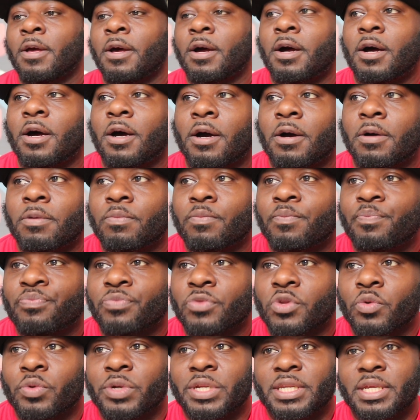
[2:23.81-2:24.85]
Um,
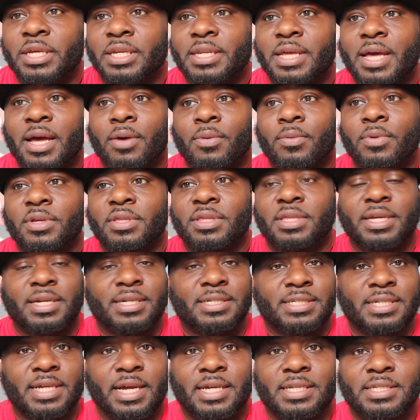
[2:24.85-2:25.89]
we did that with the
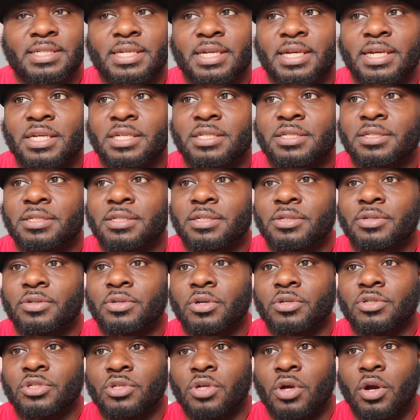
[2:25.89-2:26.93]
Azantix, you
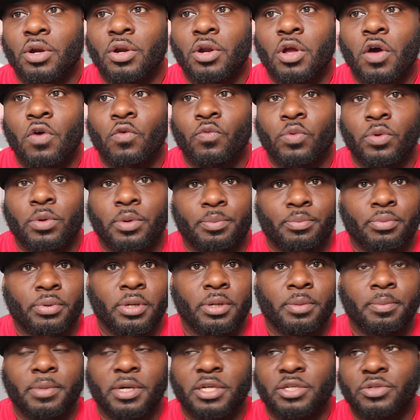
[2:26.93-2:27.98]
know, starting off with
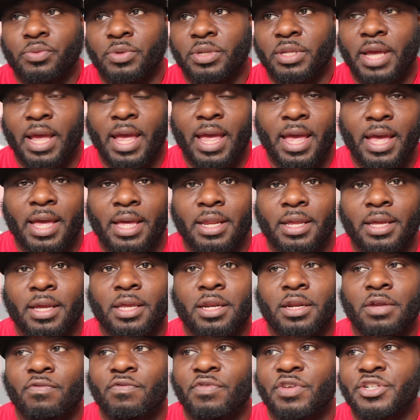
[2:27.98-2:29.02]
pretty much with a hat
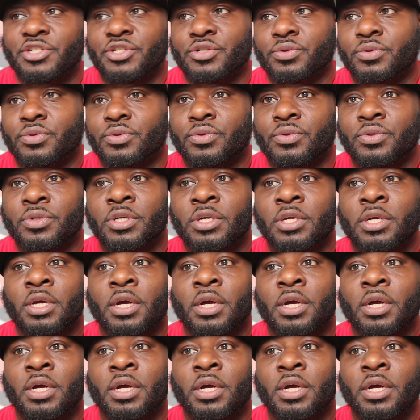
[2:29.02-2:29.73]
and a visual.